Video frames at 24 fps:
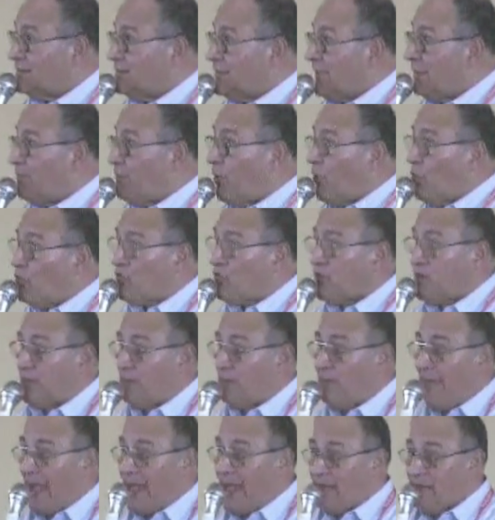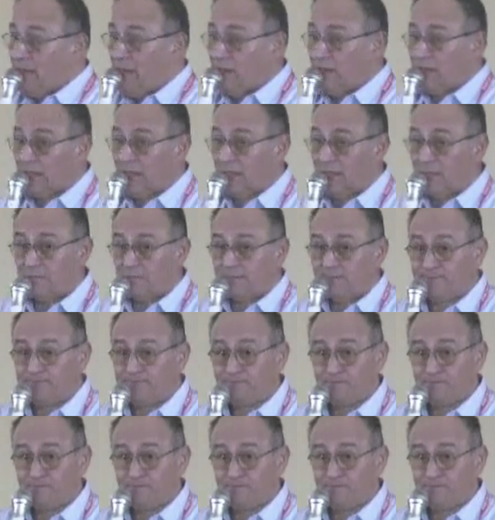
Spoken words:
The apostles abandoned him.